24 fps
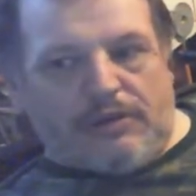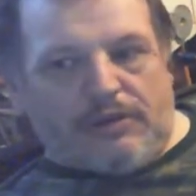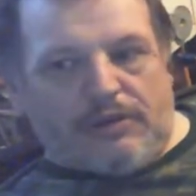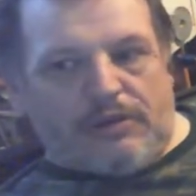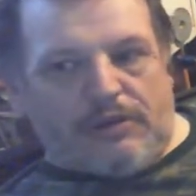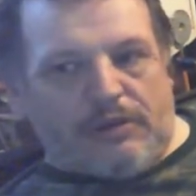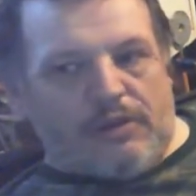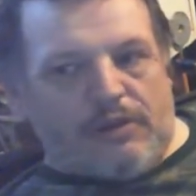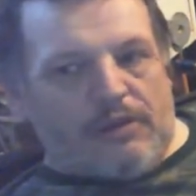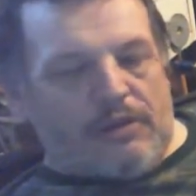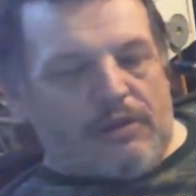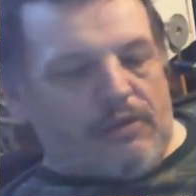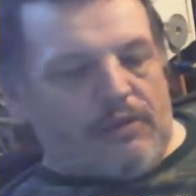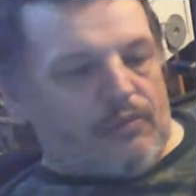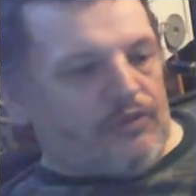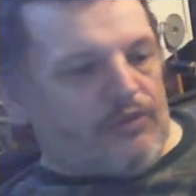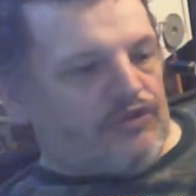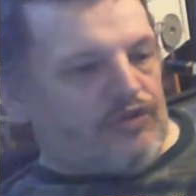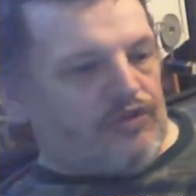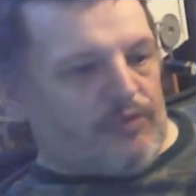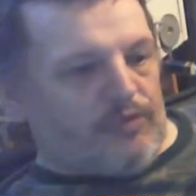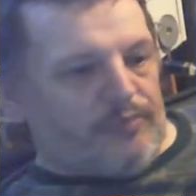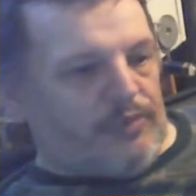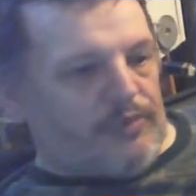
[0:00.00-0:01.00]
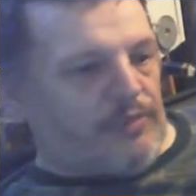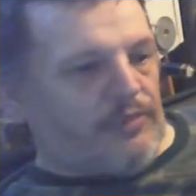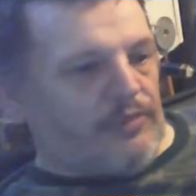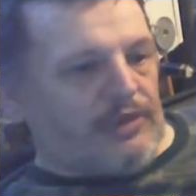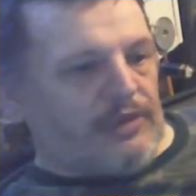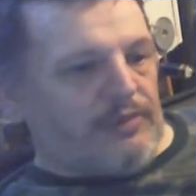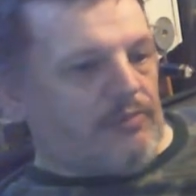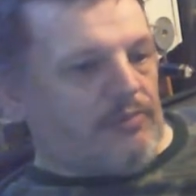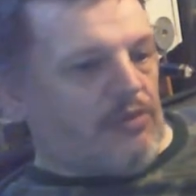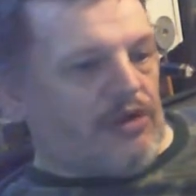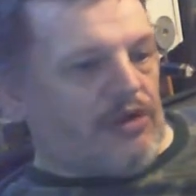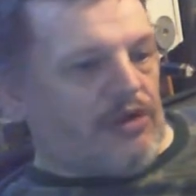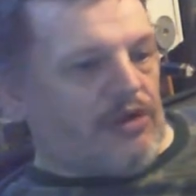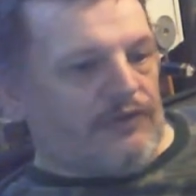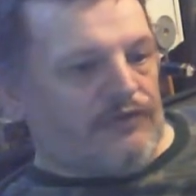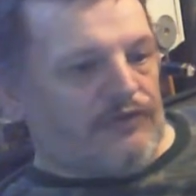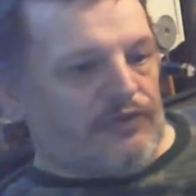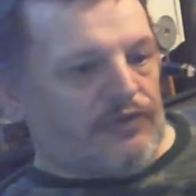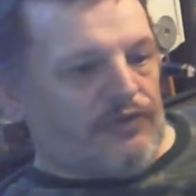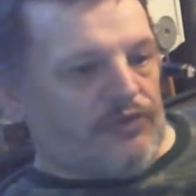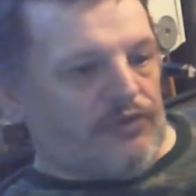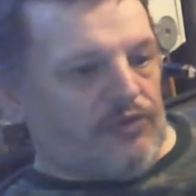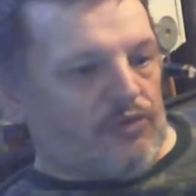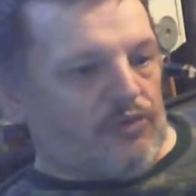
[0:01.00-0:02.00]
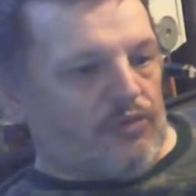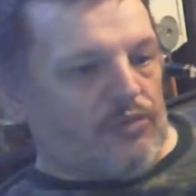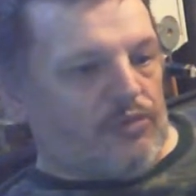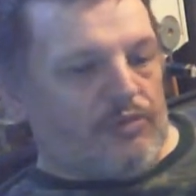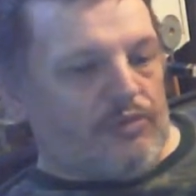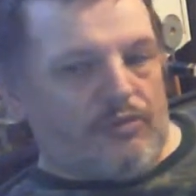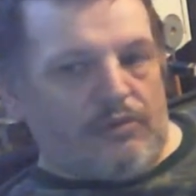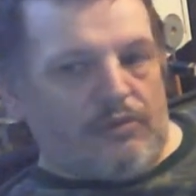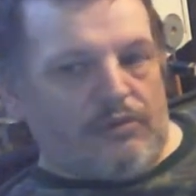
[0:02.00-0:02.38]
which I probably might have to do.